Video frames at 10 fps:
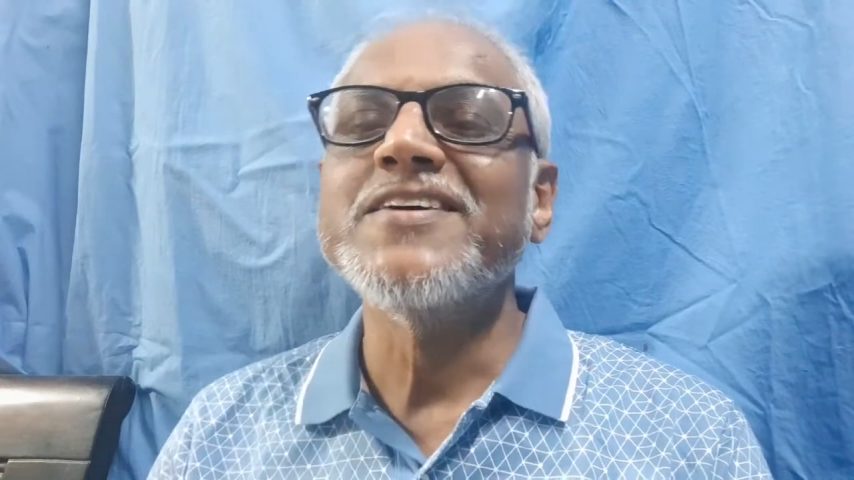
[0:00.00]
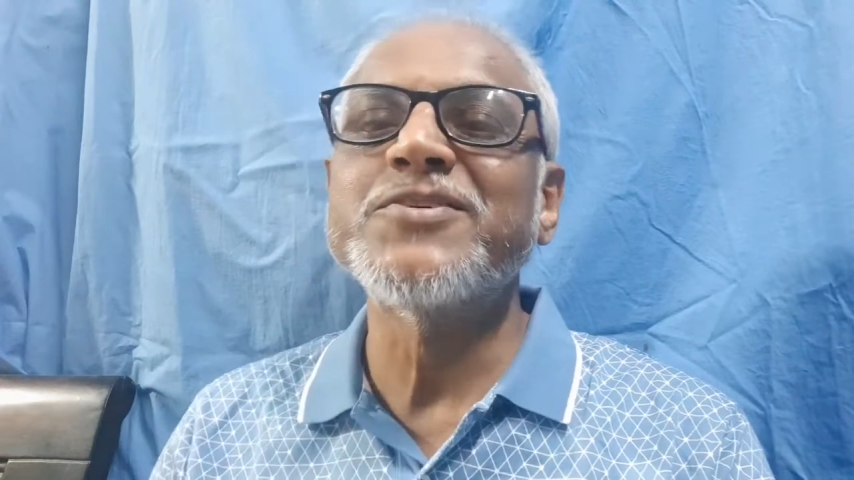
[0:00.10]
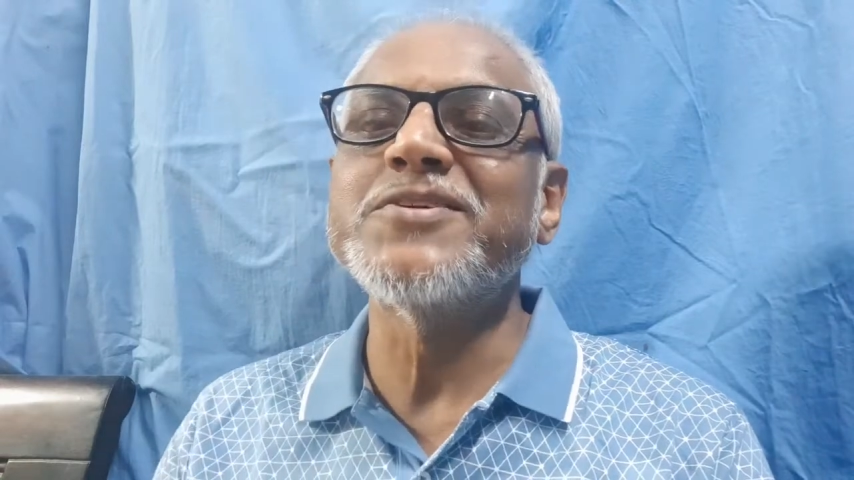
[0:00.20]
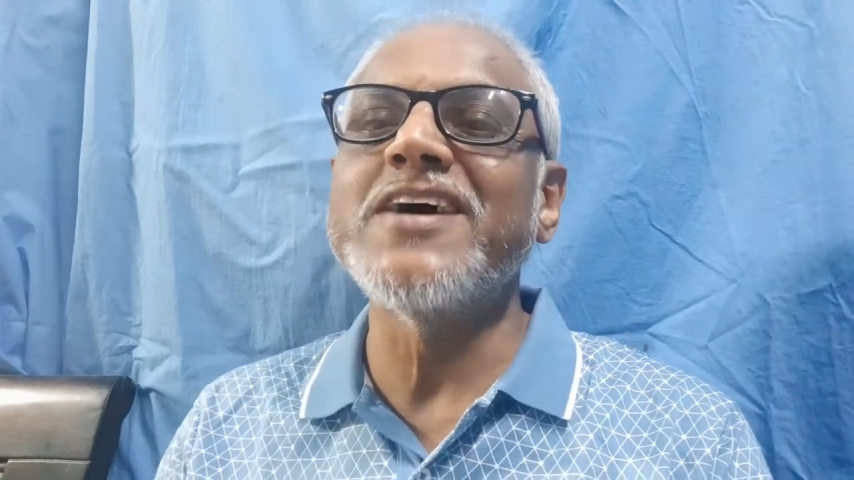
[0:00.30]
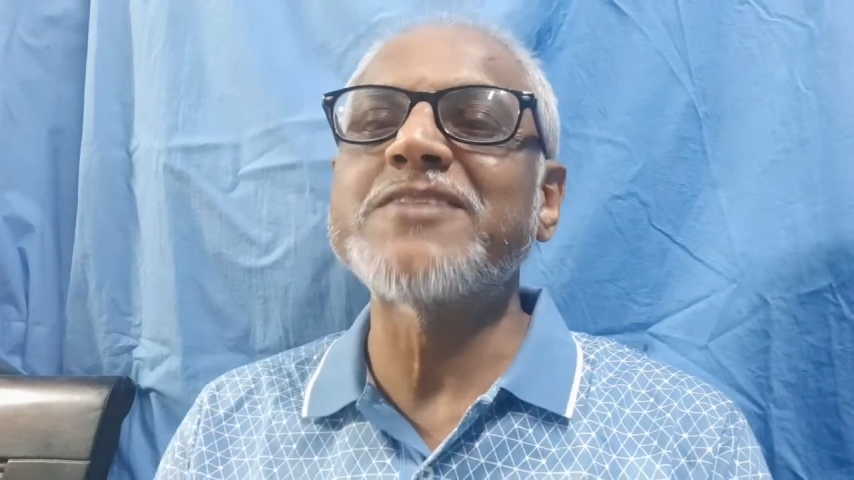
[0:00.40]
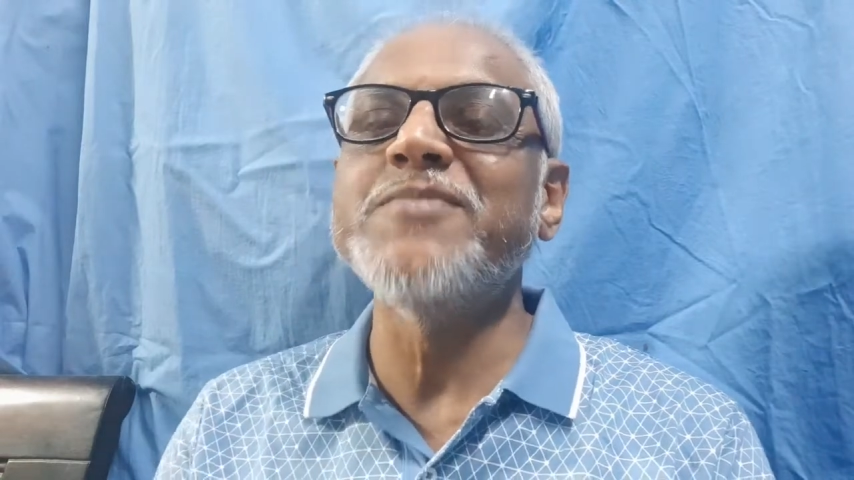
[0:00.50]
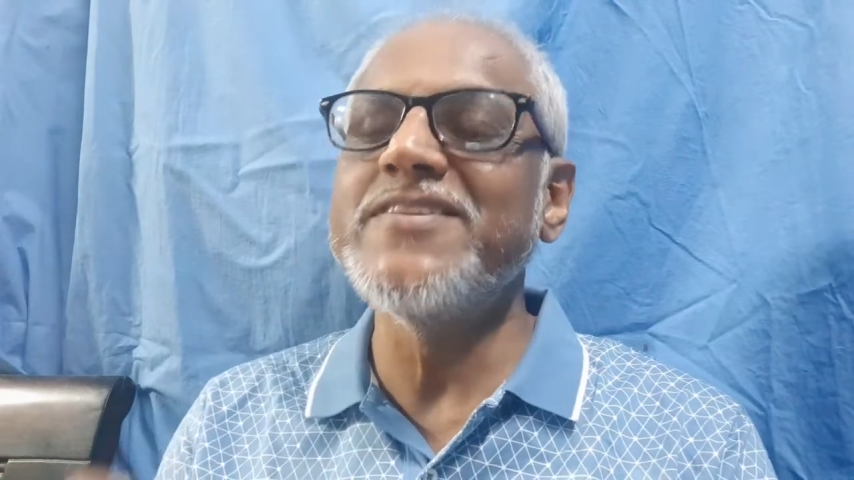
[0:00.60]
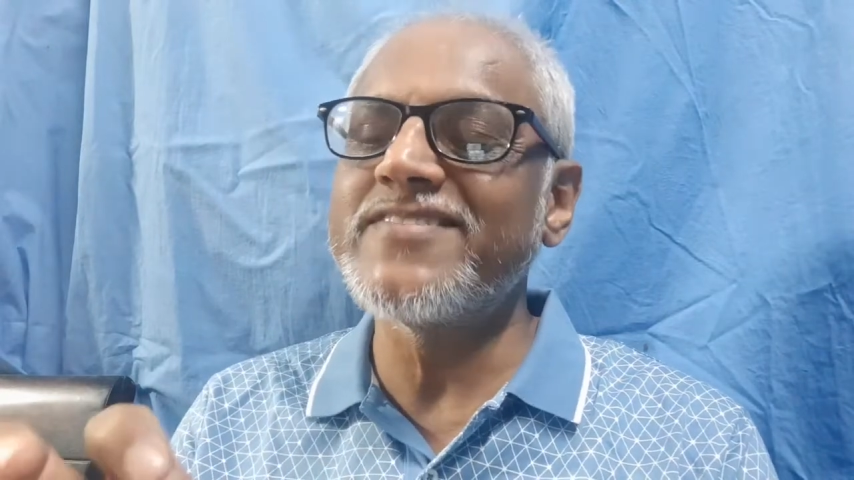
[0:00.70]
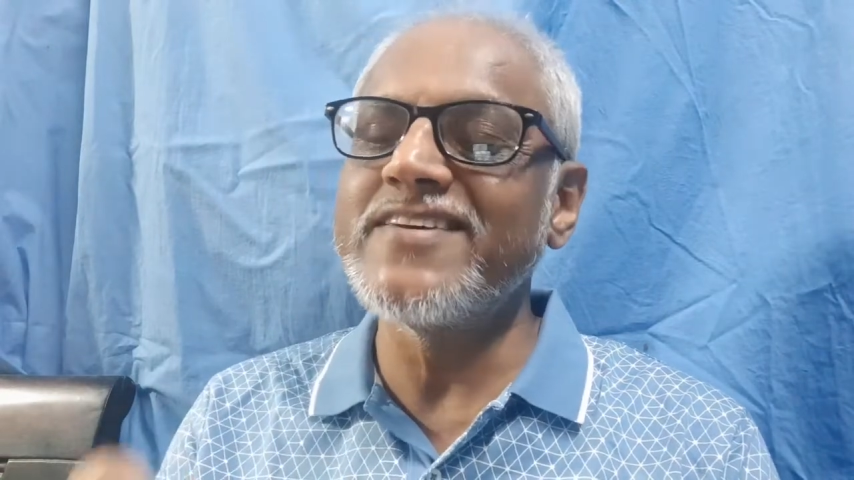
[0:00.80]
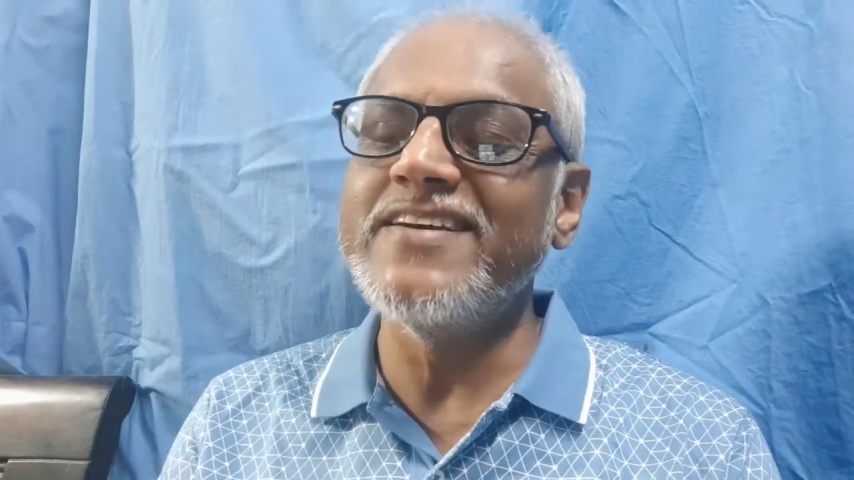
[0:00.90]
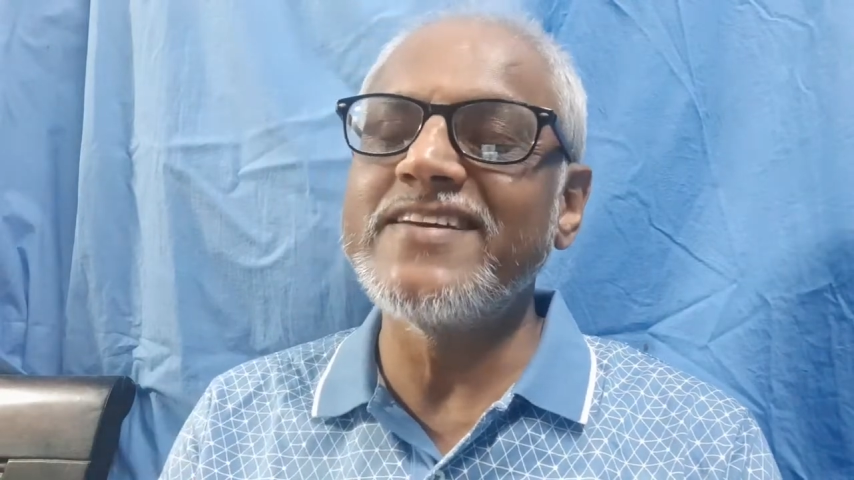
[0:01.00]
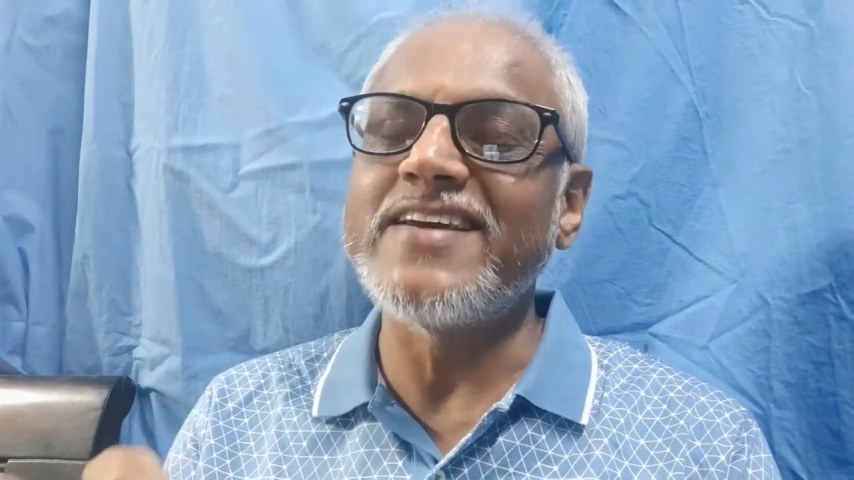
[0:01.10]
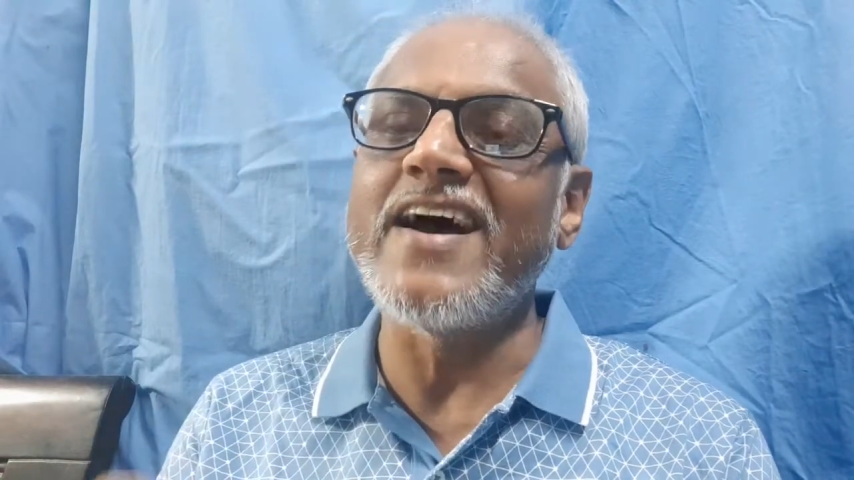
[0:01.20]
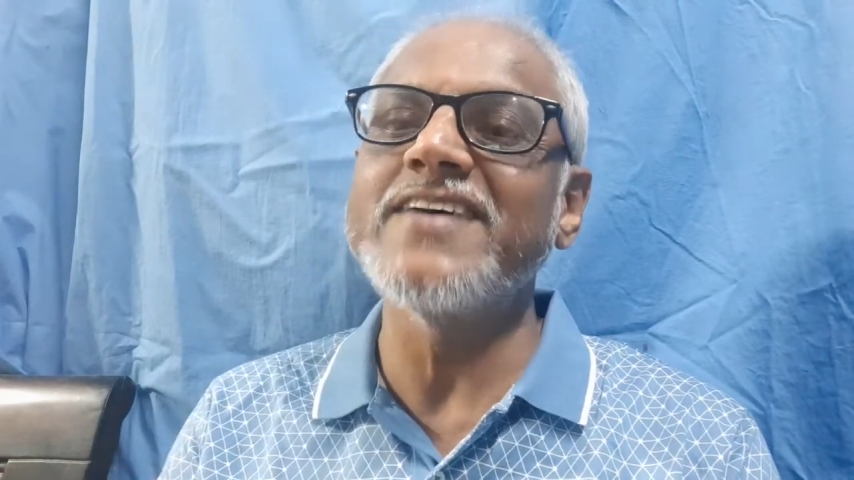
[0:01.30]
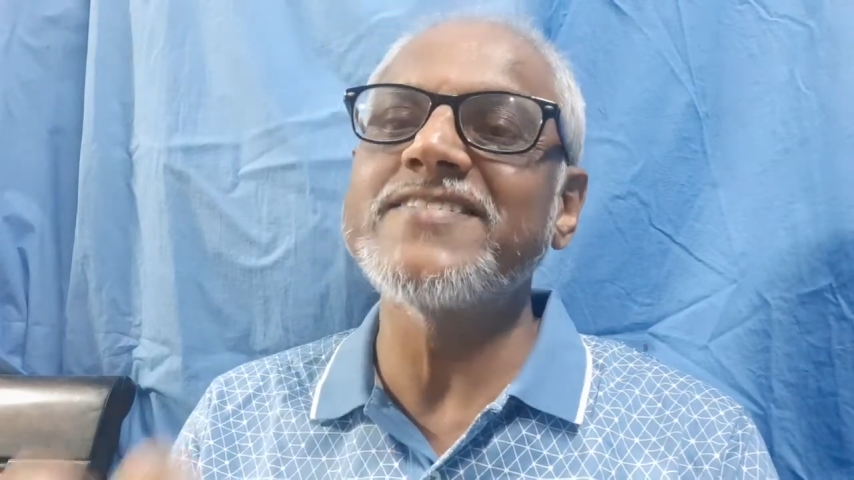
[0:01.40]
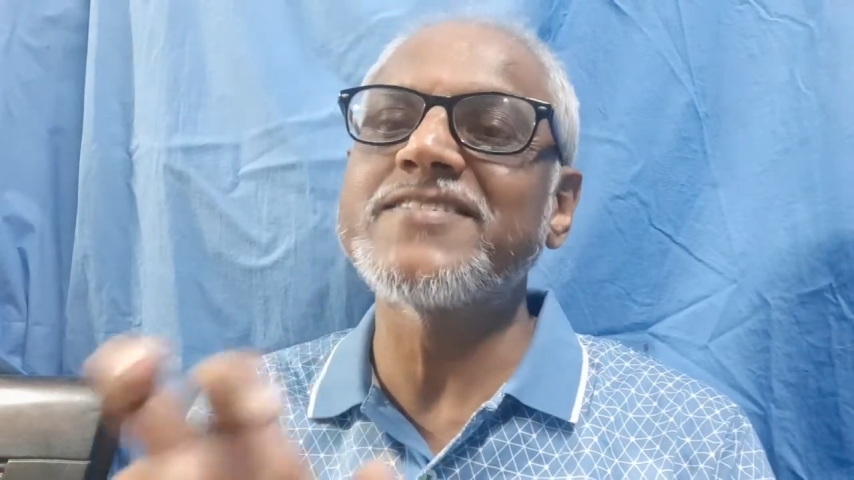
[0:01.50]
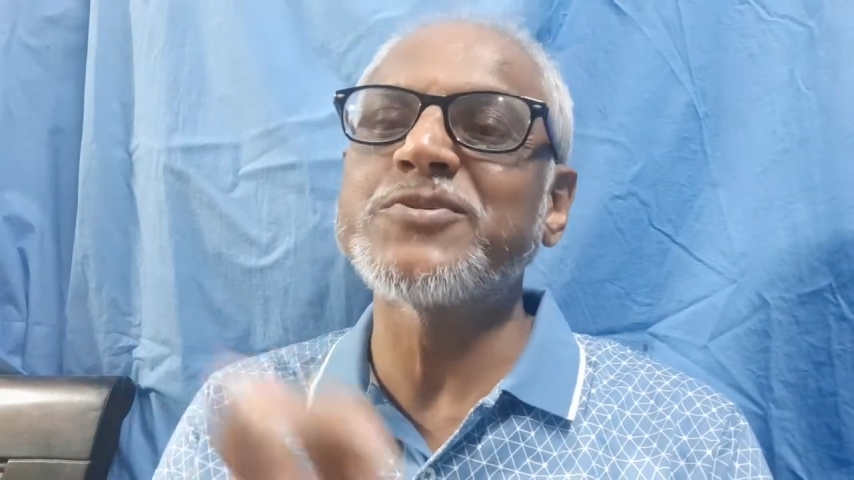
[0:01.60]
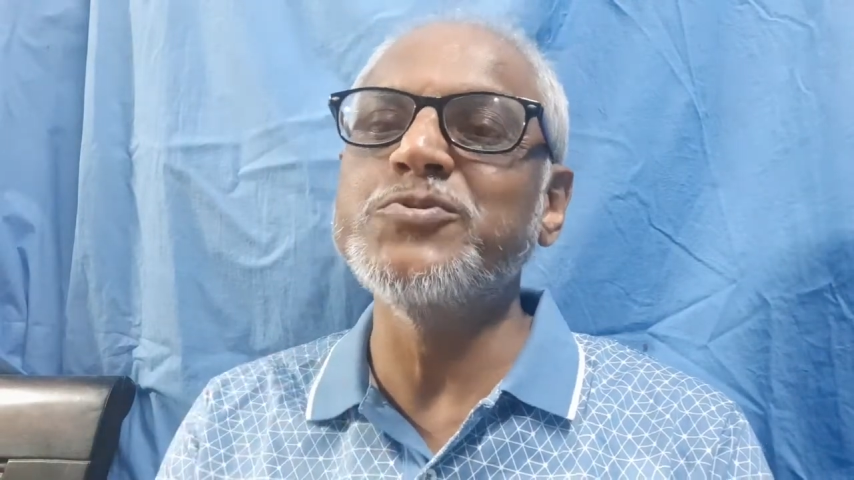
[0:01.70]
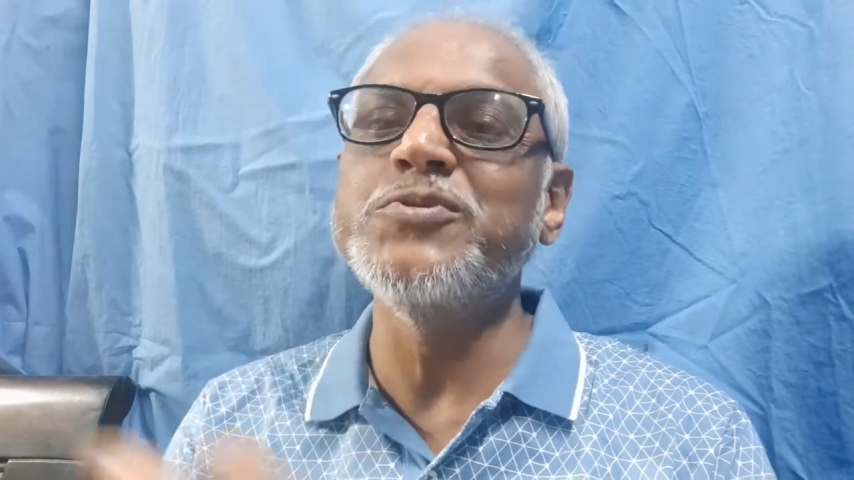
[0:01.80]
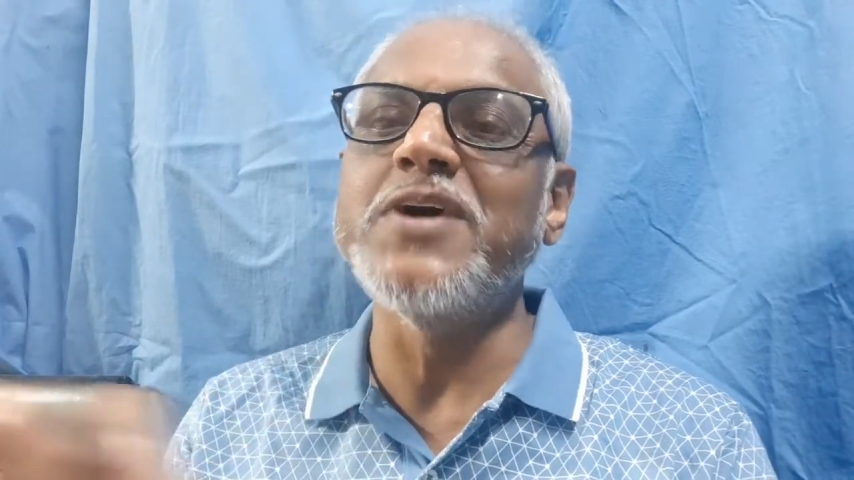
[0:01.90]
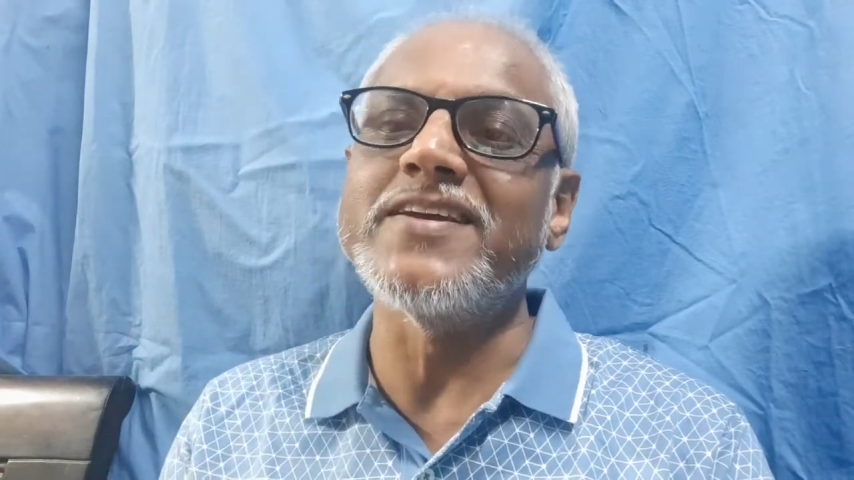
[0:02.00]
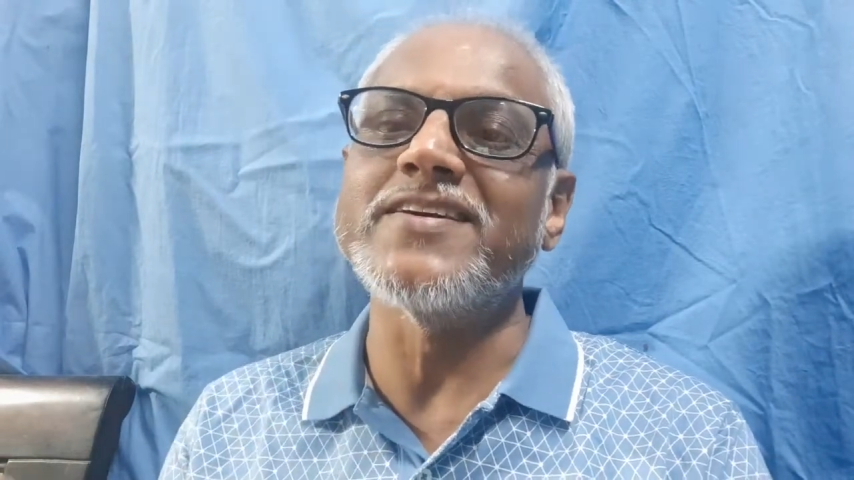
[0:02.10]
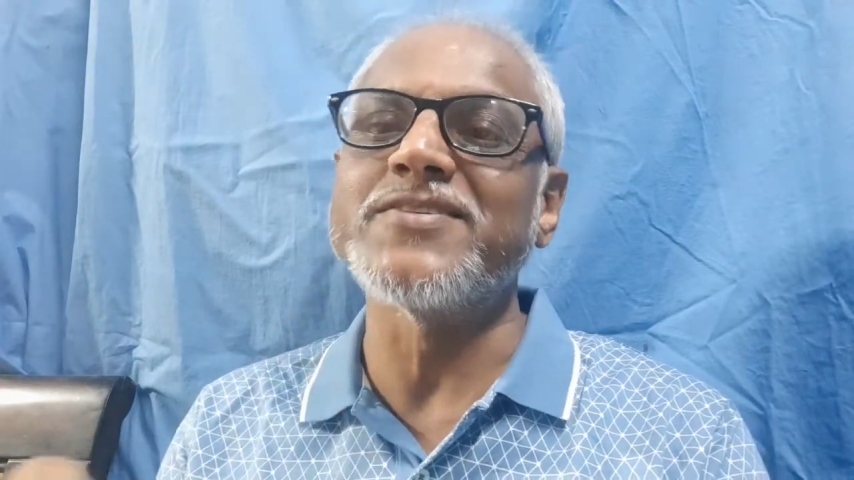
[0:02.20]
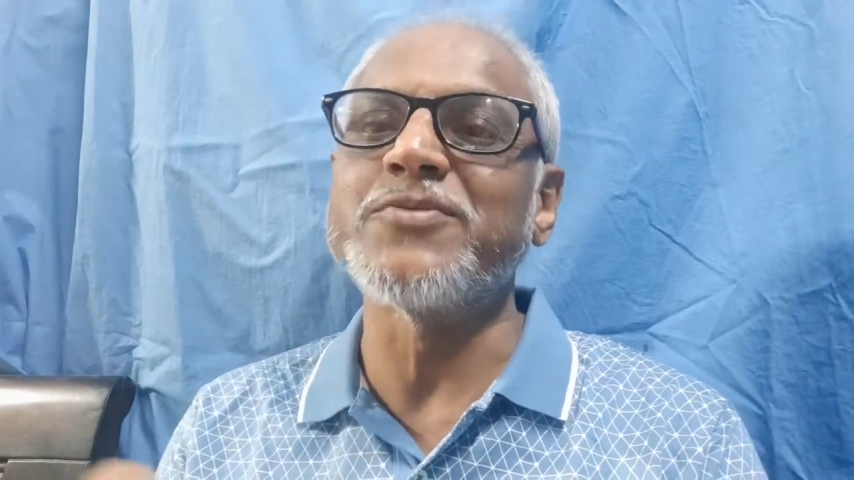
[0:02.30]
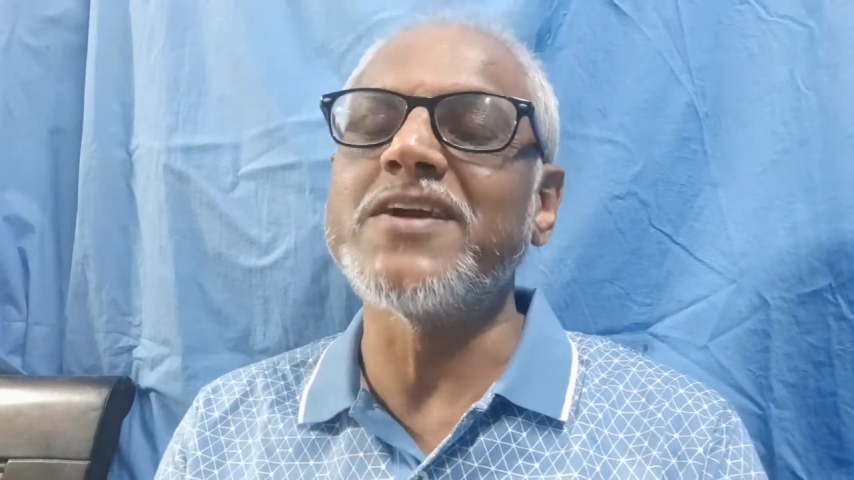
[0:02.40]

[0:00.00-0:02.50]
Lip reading: so that means it has two areas.